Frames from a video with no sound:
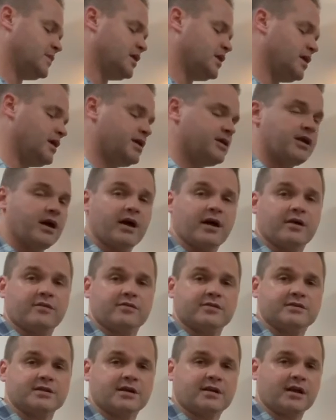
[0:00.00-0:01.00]
E to F
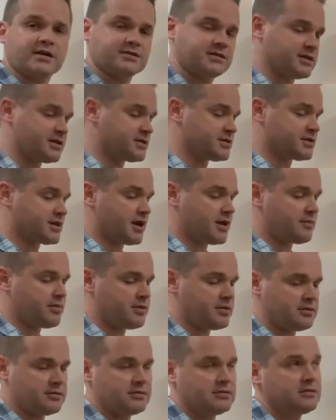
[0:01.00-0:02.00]
is a classic
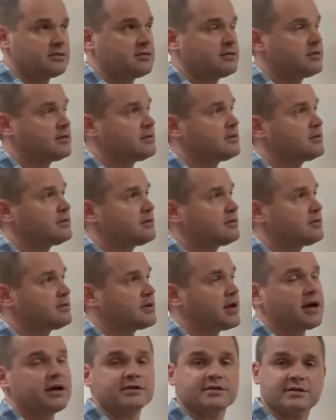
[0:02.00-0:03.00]
example,
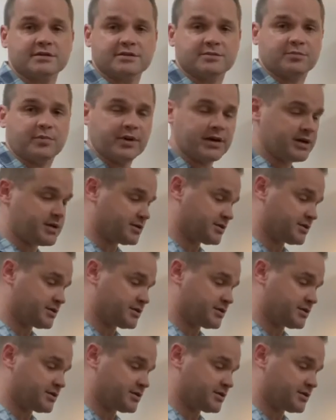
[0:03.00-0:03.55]
as is B to